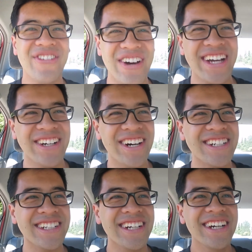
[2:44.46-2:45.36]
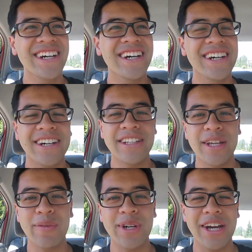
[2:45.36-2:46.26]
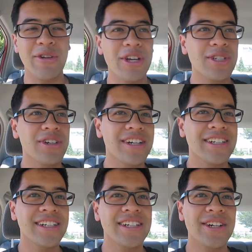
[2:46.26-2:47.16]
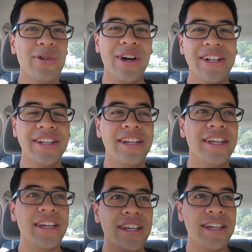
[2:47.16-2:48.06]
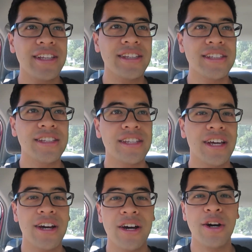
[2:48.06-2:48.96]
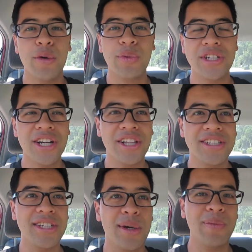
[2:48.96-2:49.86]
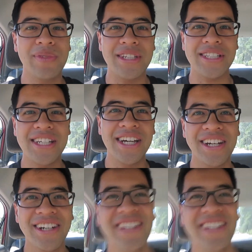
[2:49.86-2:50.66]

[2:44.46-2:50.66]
Oh my gosh. Number nine restaurant. Oh well. Hope you're jealous, Tim. See ya.